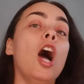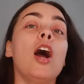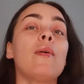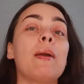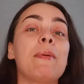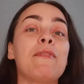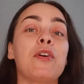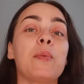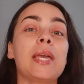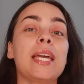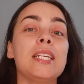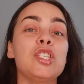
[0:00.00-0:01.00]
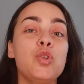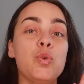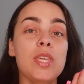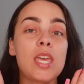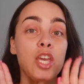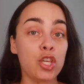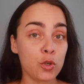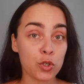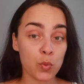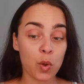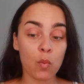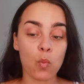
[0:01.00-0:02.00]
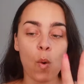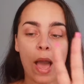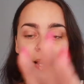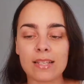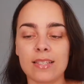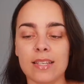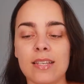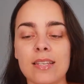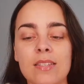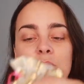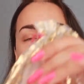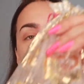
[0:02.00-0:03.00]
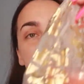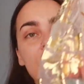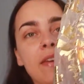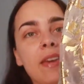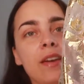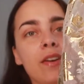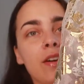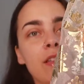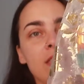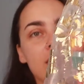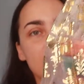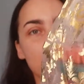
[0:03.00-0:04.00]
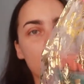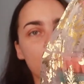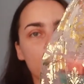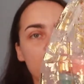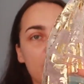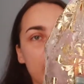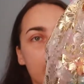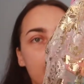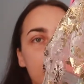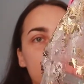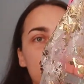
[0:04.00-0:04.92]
All right, before we get into the usual waxes, we have here this one, which I will be